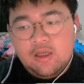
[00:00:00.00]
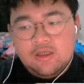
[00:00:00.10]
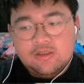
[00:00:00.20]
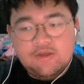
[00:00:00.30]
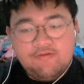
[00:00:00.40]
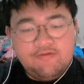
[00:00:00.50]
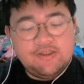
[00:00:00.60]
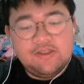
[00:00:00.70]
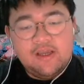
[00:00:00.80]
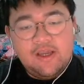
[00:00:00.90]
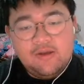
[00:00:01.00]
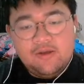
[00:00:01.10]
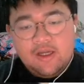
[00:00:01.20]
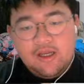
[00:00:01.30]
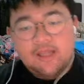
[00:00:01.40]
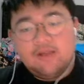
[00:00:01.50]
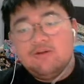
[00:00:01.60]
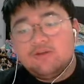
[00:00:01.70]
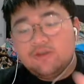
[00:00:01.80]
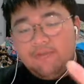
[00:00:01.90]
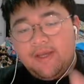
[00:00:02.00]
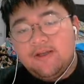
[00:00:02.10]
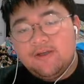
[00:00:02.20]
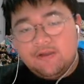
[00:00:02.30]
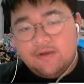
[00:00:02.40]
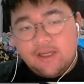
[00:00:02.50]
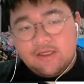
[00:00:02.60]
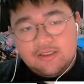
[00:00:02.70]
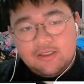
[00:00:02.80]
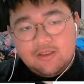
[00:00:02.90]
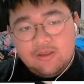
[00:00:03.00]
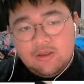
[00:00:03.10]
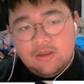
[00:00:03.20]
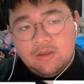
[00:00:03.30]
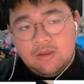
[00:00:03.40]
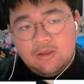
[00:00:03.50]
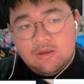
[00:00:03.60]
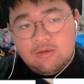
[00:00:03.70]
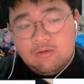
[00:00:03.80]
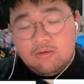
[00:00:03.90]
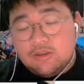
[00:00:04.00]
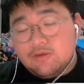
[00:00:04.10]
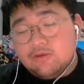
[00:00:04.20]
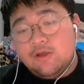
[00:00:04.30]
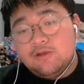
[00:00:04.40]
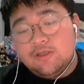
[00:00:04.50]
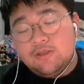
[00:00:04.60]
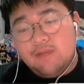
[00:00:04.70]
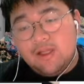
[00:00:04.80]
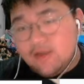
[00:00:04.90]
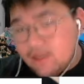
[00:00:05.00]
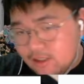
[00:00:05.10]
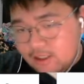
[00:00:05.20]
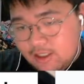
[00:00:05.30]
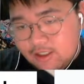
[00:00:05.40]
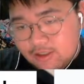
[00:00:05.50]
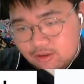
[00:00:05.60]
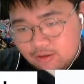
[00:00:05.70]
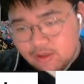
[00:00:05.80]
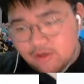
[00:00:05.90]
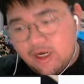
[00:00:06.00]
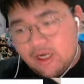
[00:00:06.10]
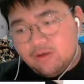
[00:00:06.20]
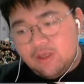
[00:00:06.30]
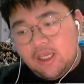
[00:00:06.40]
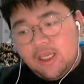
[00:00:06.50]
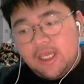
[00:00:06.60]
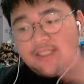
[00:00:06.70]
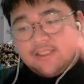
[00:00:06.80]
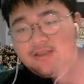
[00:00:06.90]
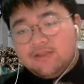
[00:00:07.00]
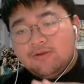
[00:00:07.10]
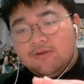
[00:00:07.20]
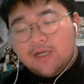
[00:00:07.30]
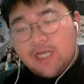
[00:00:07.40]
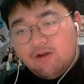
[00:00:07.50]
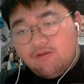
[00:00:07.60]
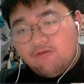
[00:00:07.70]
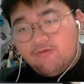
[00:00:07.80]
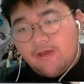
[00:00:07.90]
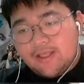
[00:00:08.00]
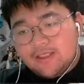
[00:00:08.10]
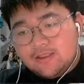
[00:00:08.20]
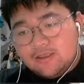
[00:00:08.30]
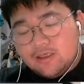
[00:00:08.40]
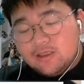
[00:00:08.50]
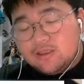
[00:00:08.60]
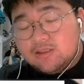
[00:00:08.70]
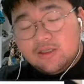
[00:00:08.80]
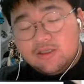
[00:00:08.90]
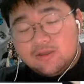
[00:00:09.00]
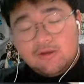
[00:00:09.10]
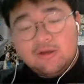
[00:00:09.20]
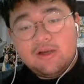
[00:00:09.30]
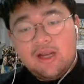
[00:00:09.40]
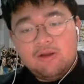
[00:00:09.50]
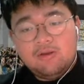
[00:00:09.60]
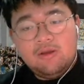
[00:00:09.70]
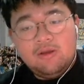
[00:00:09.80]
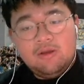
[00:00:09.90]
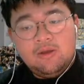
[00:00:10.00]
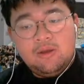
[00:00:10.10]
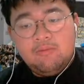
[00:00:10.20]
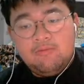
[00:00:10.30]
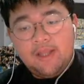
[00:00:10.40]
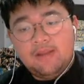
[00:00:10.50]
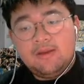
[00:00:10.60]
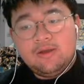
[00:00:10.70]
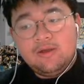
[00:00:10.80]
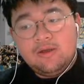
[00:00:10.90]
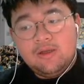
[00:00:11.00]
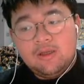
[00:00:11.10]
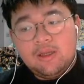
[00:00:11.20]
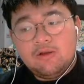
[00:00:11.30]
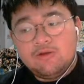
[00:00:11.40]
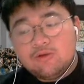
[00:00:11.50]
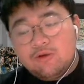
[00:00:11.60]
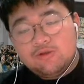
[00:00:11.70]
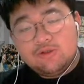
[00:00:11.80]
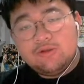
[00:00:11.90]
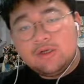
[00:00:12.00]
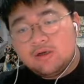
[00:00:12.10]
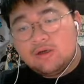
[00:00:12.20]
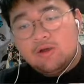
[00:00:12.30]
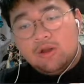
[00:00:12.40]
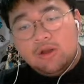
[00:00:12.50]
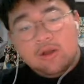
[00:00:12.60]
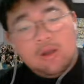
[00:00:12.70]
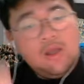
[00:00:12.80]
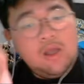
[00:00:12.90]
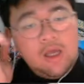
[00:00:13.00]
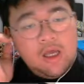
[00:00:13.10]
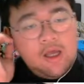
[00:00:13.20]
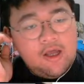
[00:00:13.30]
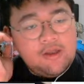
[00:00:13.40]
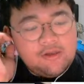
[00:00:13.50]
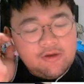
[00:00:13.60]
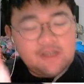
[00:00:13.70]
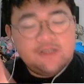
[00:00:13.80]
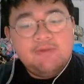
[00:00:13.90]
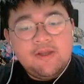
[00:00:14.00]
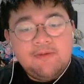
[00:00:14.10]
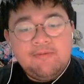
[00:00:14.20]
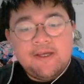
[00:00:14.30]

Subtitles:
surface area and also better traction, which results in better adhesion to the ground. It sticks to the ground fast. It sticks to the ground better and also goes through the tracks better